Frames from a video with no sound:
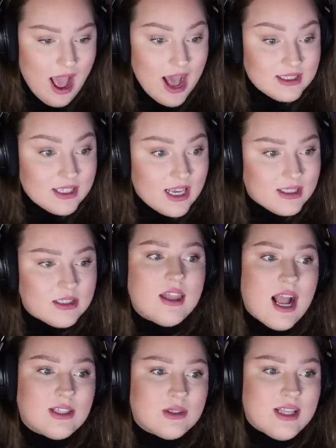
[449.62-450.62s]
assets.
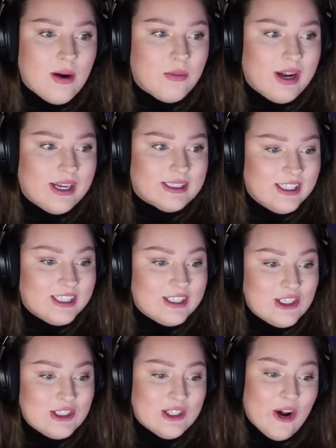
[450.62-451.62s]
That's what that was. This
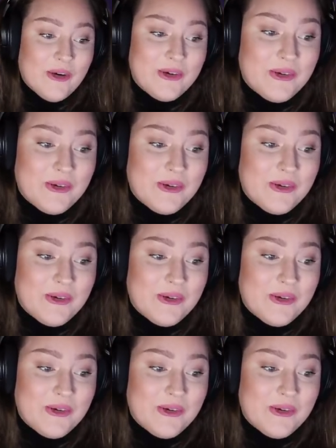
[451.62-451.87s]
is so